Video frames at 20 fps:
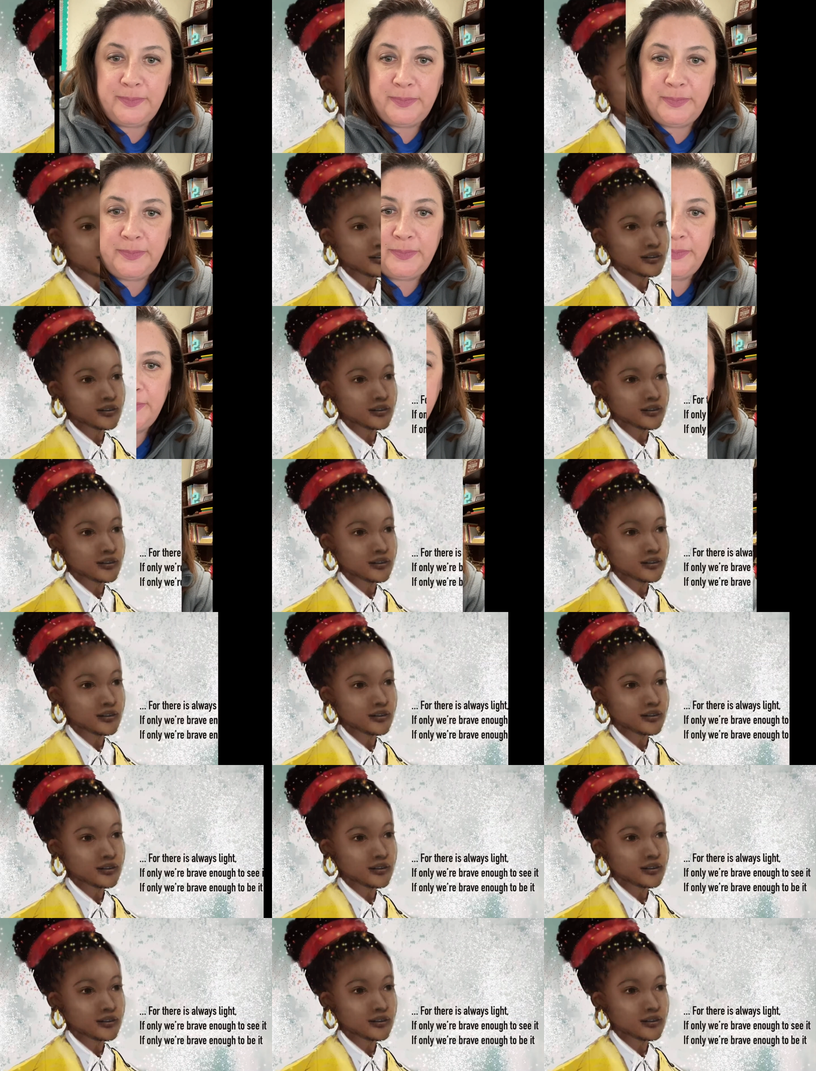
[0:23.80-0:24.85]

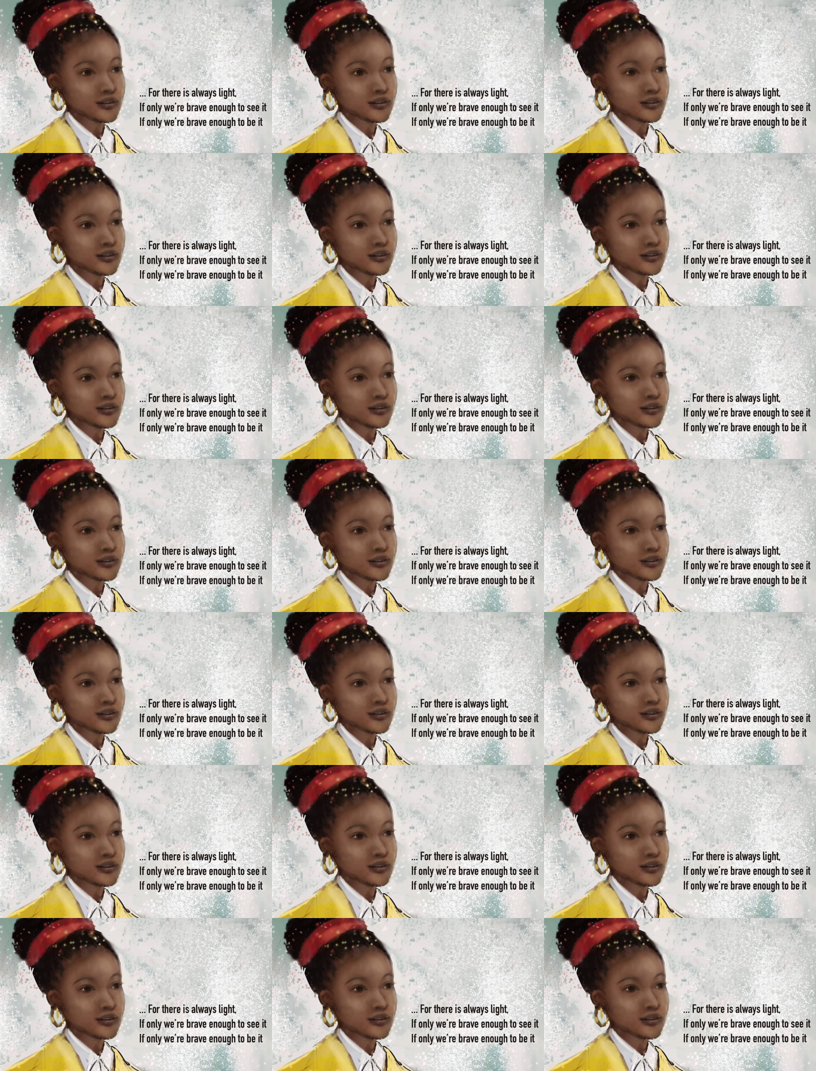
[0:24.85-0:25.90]

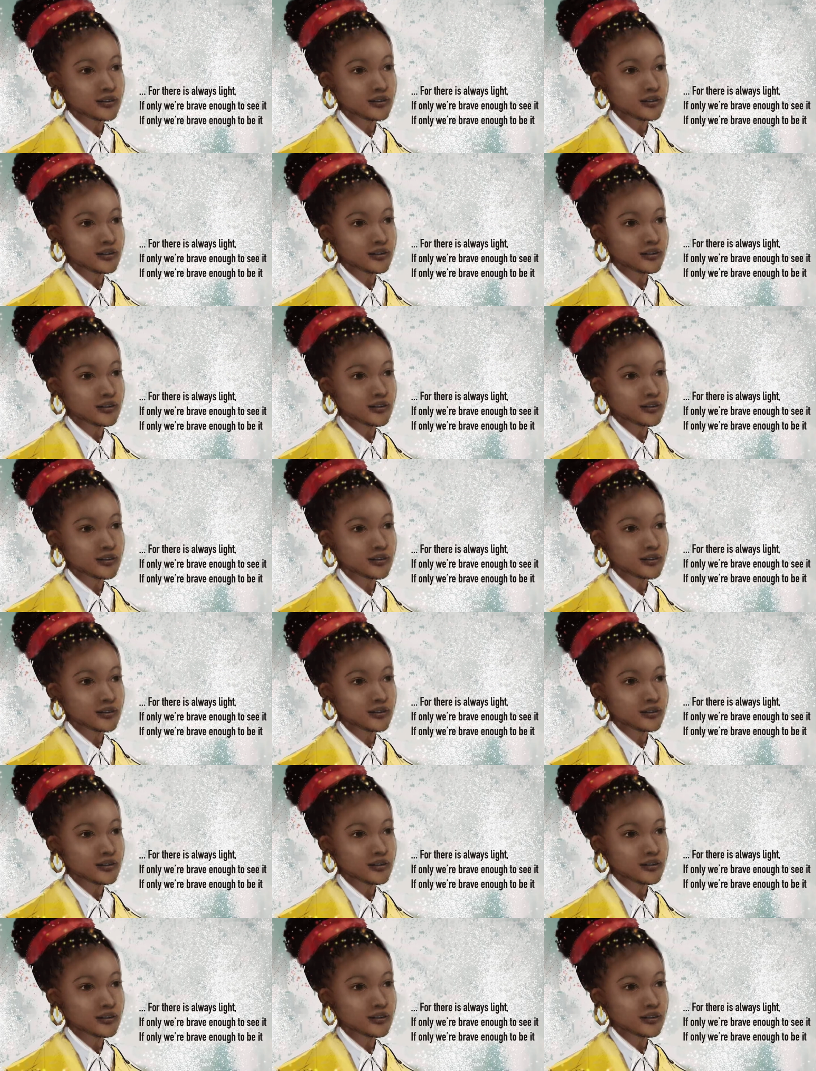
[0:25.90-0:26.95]

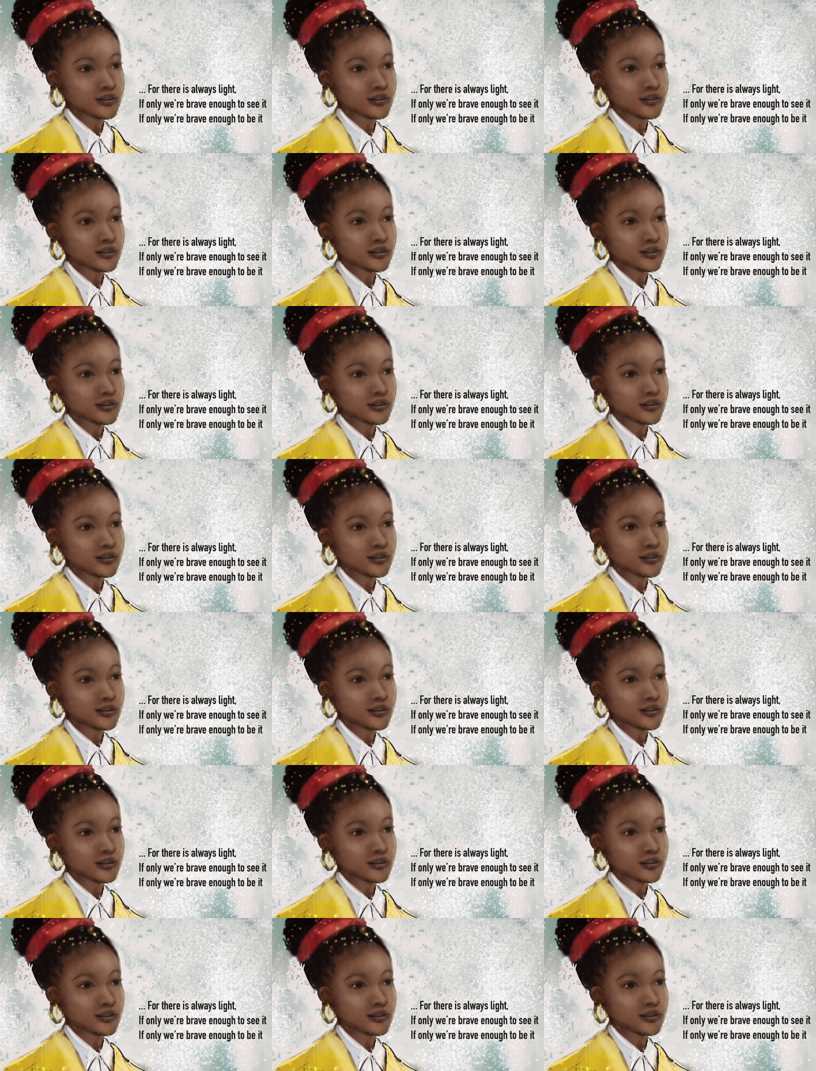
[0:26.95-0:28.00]

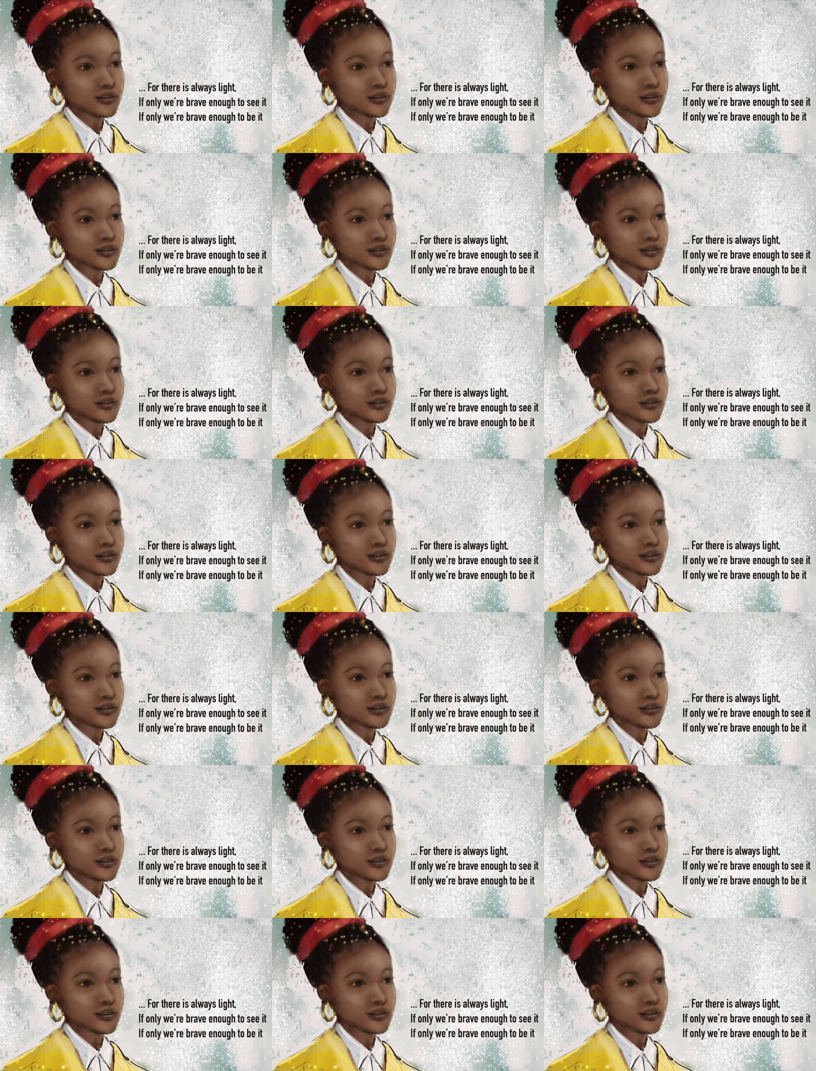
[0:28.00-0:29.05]

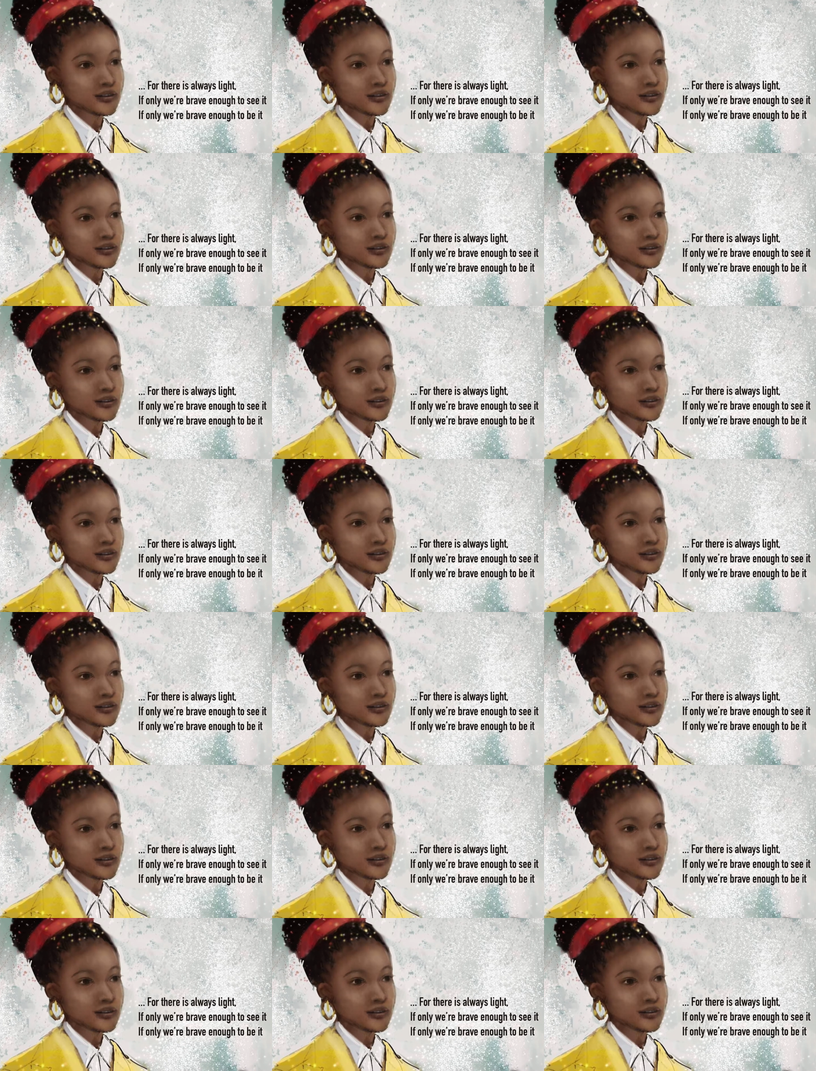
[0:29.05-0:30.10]

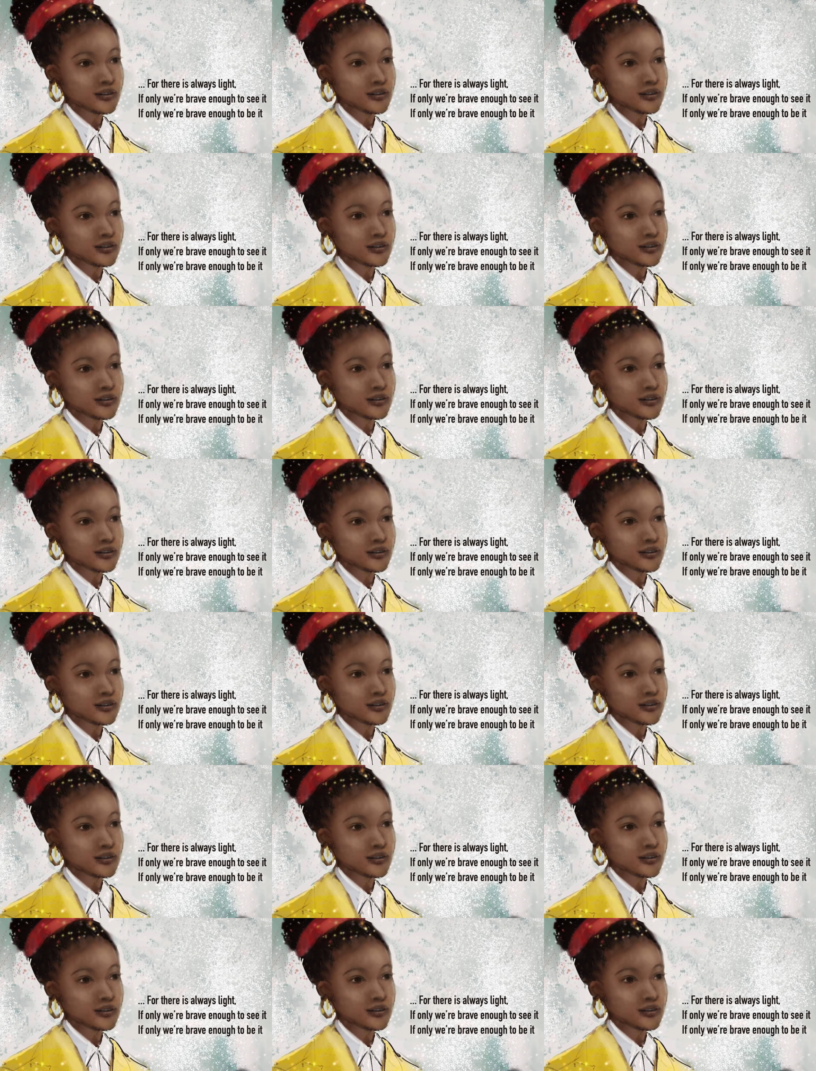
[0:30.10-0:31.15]

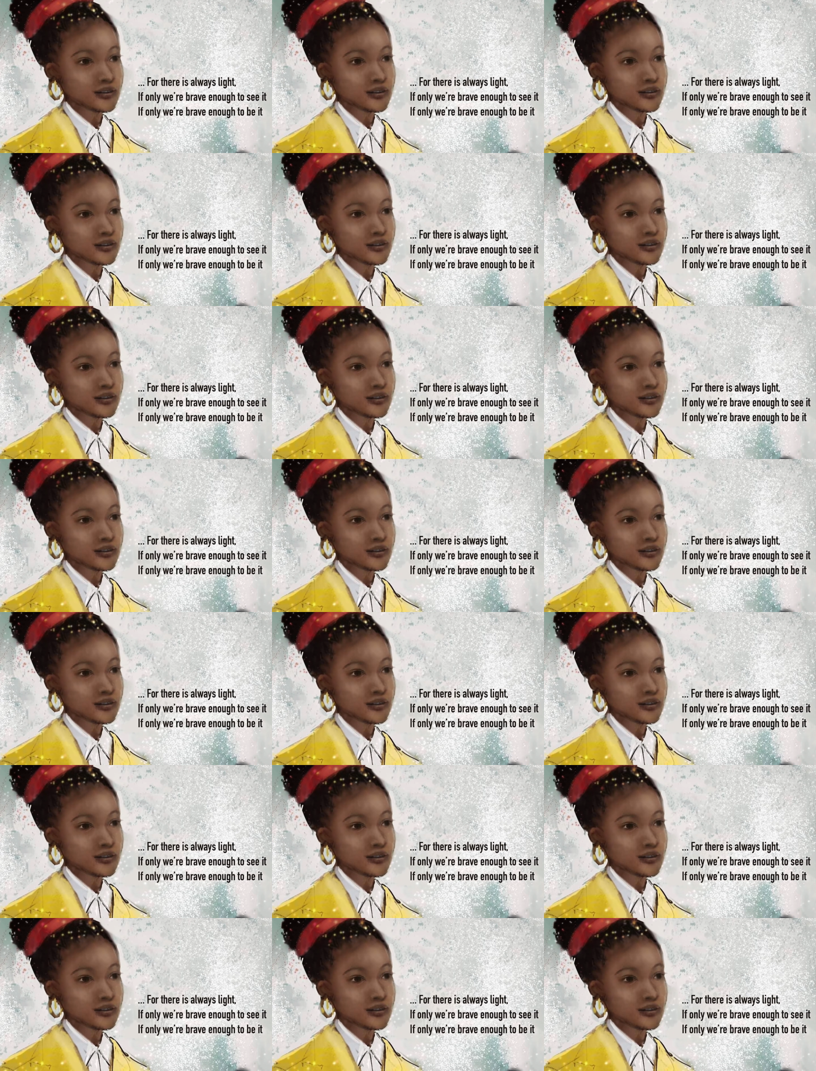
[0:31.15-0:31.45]
Nothing is said.